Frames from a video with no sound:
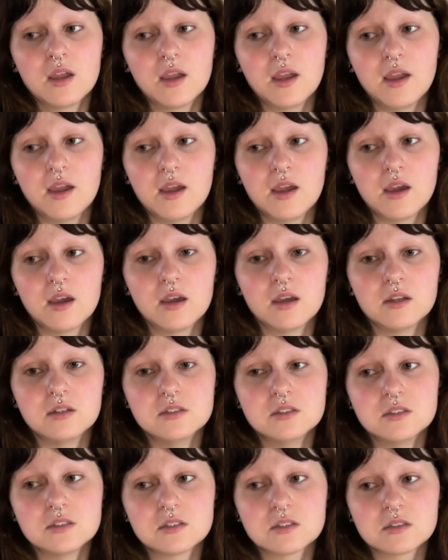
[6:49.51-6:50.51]

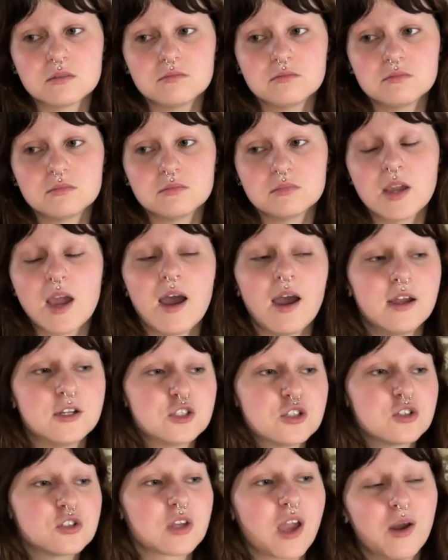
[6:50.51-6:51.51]
And yeah,
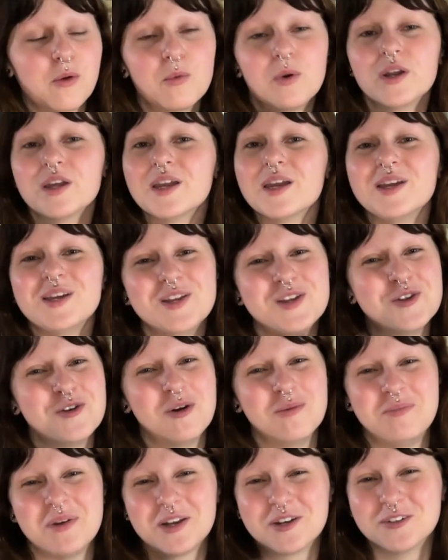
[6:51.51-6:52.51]
I want to get into
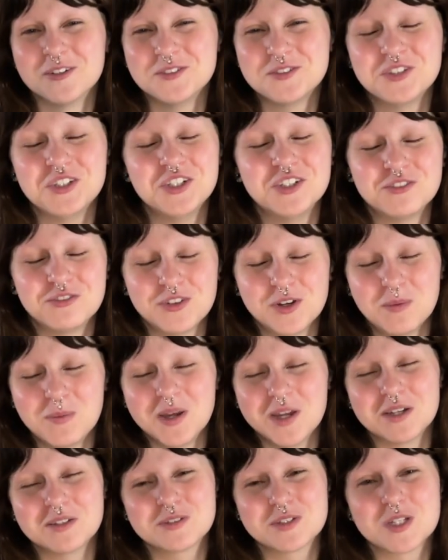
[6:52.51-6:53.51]
a better routine of
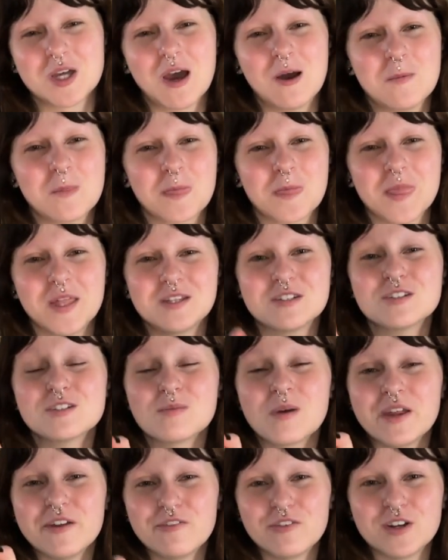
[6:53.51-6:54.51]
filming. So this is
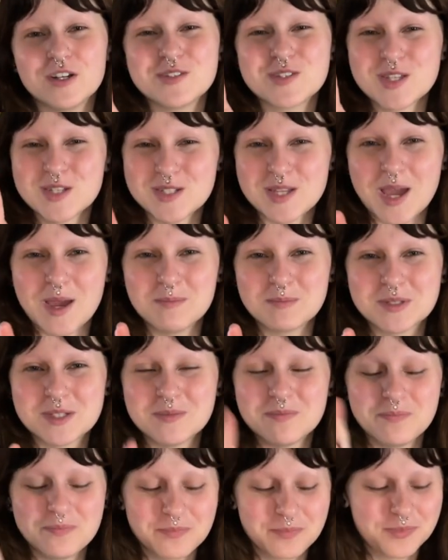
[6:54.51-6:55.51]
my first attempt
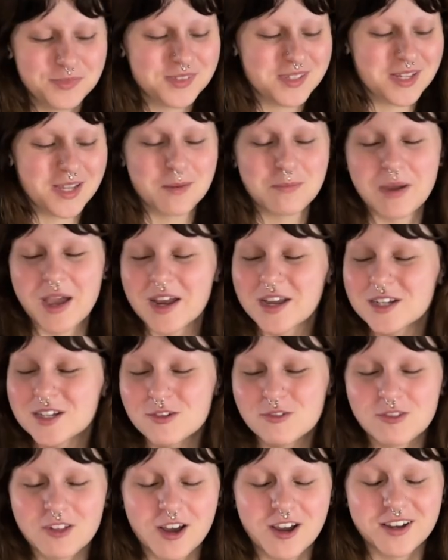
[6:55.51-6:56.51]
to get back into
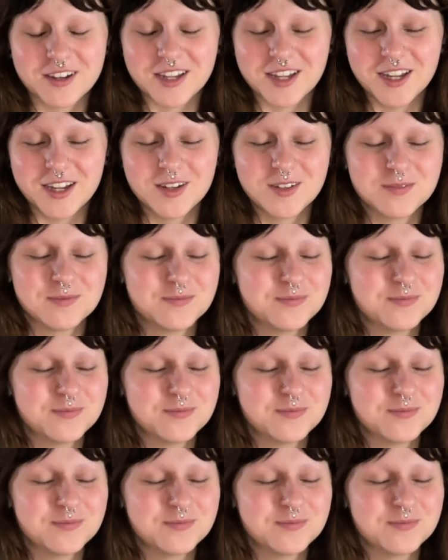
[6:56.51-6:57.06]
vlogging.